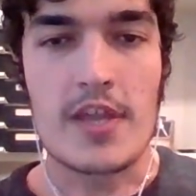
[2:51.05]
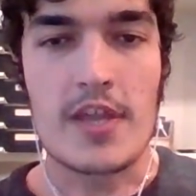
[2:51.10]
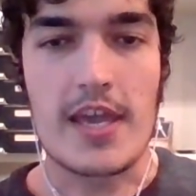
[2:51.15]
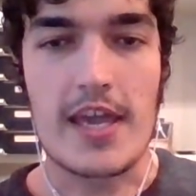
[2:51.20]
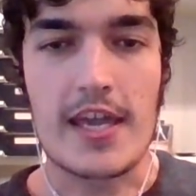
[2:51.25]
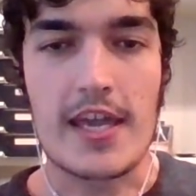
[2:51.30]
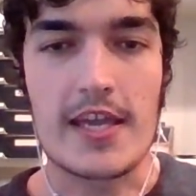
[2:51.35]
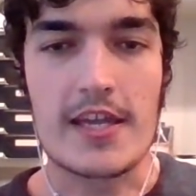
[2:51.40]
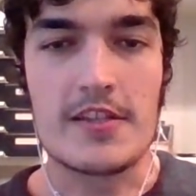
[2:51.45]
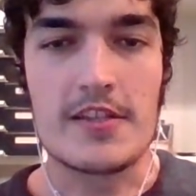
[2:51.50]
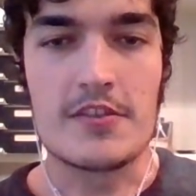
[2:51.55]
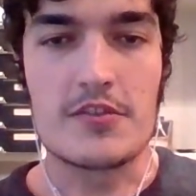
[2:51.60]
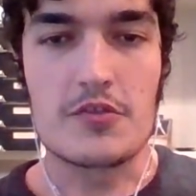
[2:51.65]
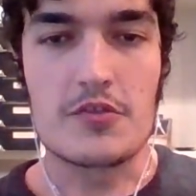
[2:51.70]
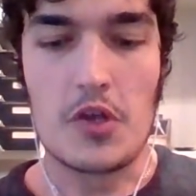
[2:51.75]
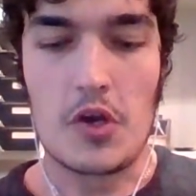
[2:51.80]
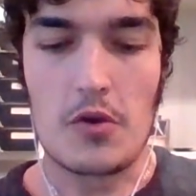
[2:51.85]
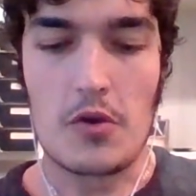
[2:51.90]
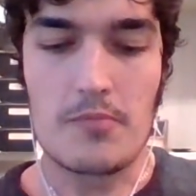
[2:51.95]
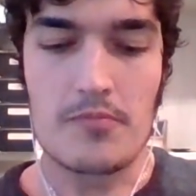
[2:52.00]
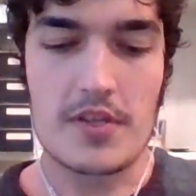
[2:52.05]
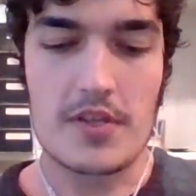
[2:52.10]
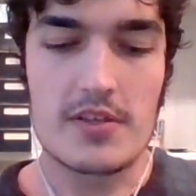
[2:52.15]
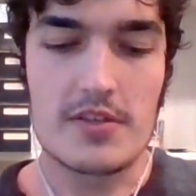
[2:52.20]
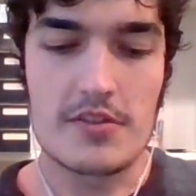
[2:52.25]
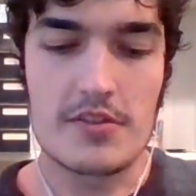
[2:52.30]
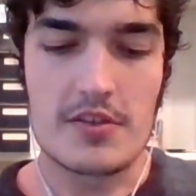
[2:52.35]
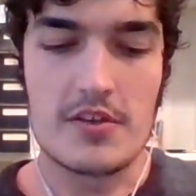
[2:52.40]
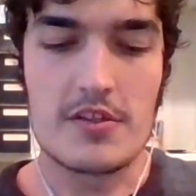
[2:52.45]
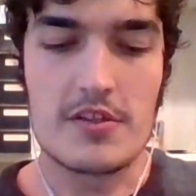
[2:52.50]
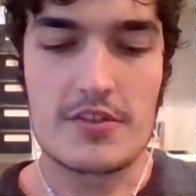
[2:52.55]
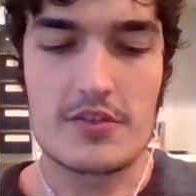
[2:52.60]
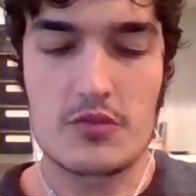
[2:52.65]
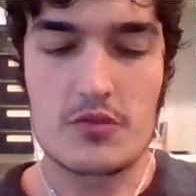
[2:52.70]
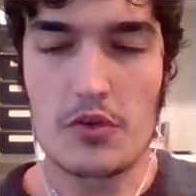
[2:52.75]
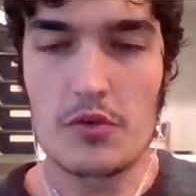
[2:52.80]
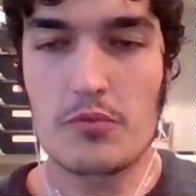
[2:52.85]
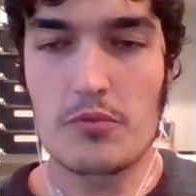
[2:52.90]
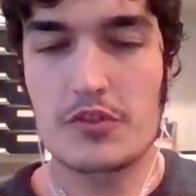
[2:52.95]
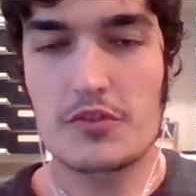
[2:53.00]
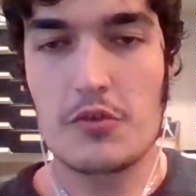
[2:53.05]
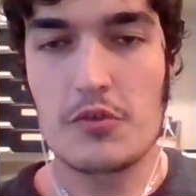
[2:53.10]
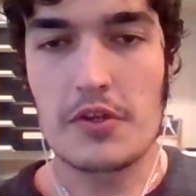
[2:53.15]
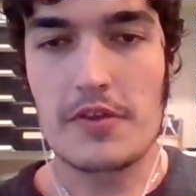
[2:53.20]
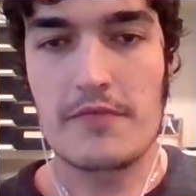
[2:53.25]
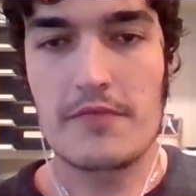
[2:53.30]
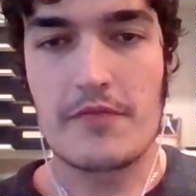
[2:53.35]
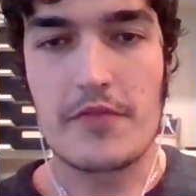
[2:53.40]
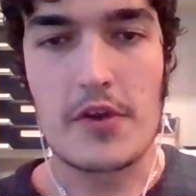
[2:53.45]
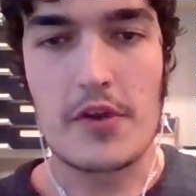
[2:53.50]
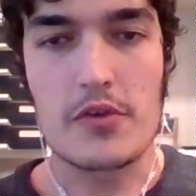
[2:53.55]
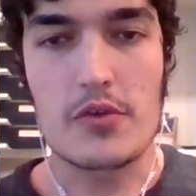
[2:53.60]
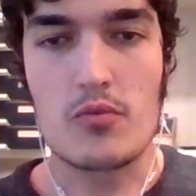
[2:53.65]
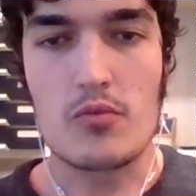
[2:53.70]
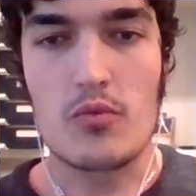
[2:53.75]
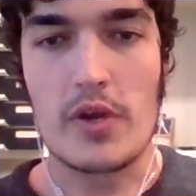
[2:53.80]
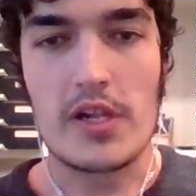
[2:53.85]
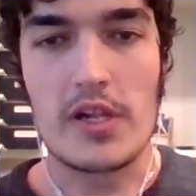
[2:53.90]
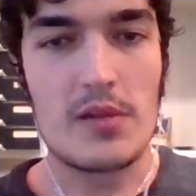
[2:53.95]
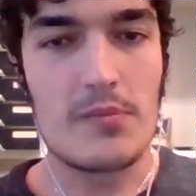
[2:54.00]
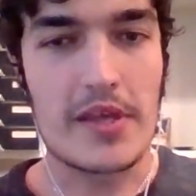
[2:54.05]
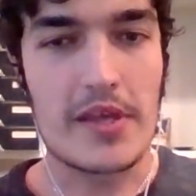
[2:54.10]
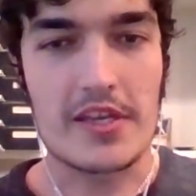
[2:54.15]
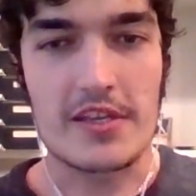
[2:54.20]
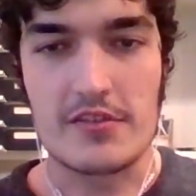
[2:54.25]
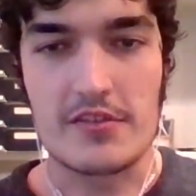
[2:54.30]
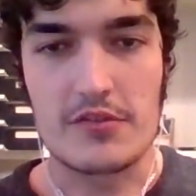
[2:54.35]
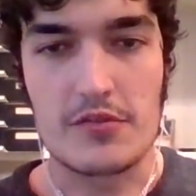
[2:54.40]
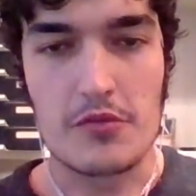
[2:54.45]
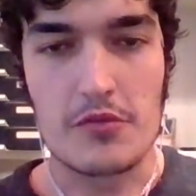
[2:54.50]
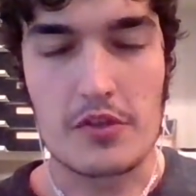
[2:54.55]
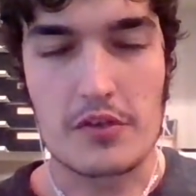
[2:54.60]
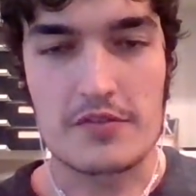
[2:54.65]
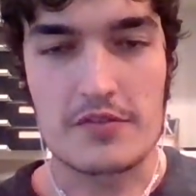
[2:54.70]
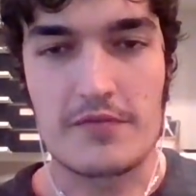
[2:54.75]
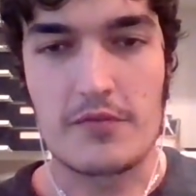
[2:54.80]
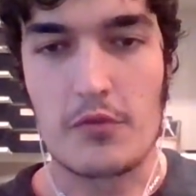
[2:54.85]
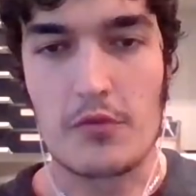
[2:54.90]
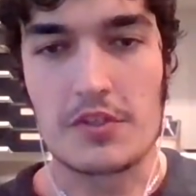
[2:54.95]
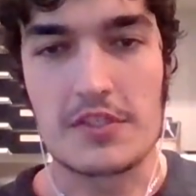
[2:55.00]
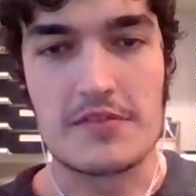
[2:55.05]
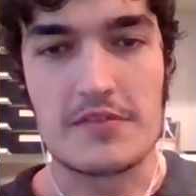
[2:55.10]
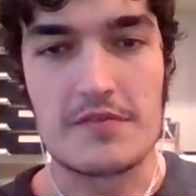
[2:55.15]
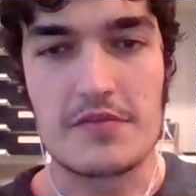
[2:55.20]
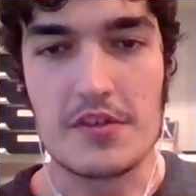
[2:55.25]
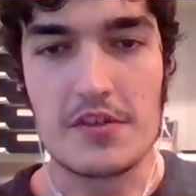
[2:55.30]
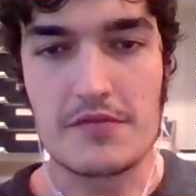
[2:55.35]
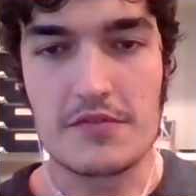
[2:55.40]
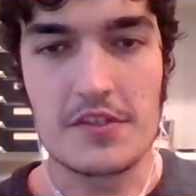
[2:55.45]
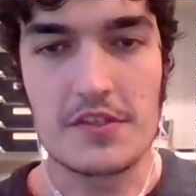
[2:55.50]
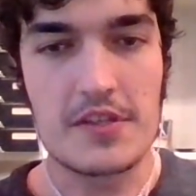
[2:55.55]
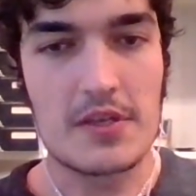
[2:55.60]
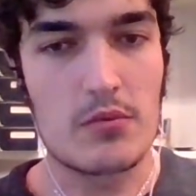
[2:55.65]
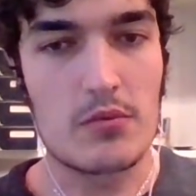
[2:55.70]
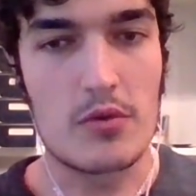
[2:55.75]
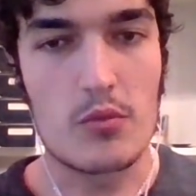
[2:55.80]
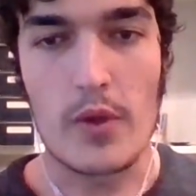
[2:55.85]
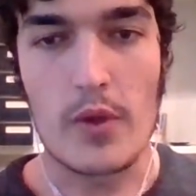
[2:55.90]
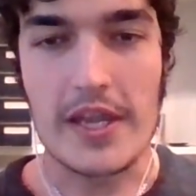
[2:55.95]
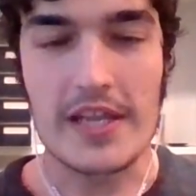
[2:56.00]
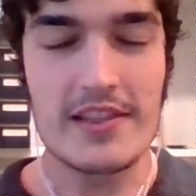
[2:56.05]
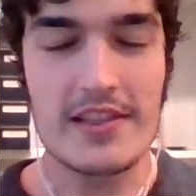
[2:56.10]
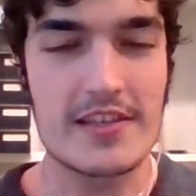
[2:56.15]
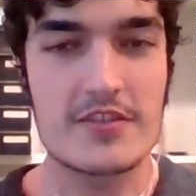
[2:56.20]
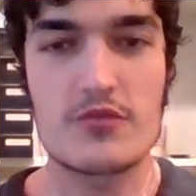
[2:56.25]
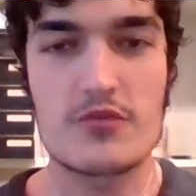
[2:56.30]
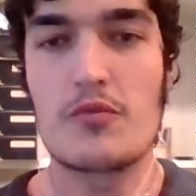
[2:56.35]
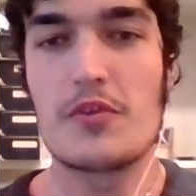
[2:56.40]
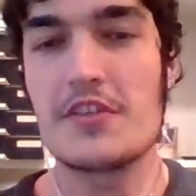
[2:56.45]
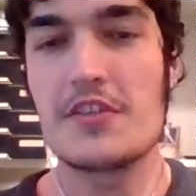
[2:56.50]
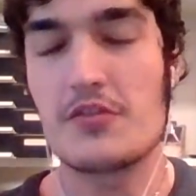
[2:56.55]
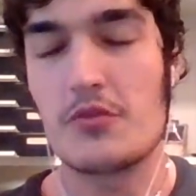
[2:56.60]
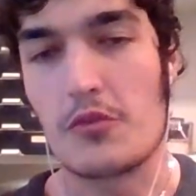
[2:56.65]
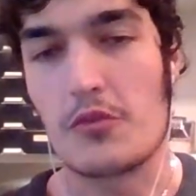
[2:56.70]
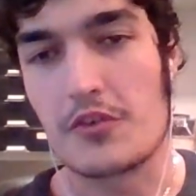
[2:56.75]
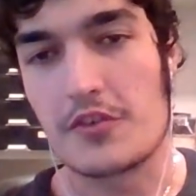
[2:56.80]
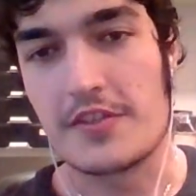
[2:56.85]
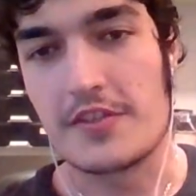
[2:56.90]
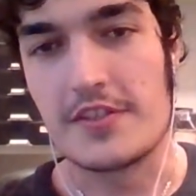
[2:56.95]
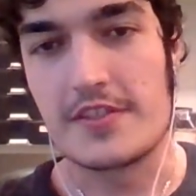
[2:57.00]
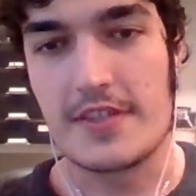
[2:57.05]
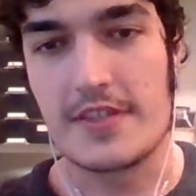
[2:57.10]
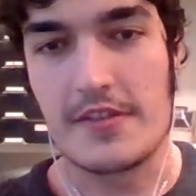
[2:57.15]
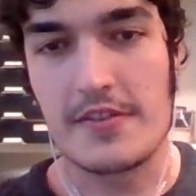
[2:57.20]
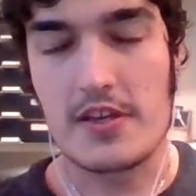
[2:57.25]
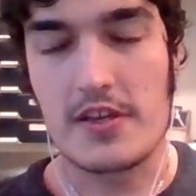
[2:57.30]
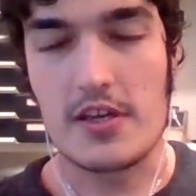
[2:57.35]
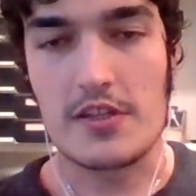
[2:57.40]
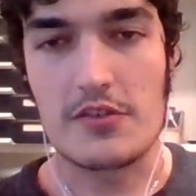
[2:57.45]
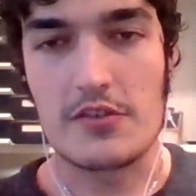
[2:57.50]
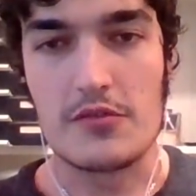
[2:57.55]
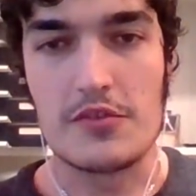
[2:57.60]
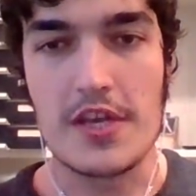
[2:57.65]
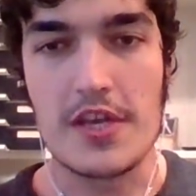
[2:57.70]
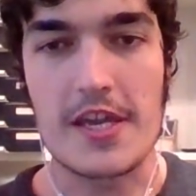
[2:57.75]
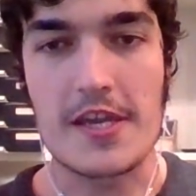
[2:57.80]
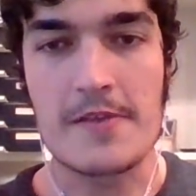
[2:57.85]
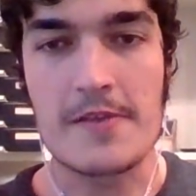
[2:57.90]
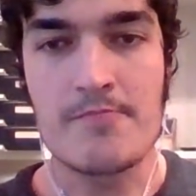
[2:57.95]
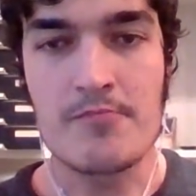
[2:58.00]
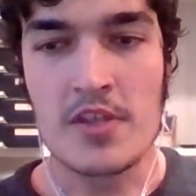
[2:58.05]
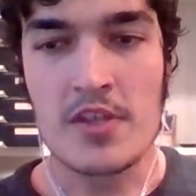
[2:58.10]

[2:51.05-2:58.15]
And, the store was going very well back in 2014-15. There were way less resources than there are today.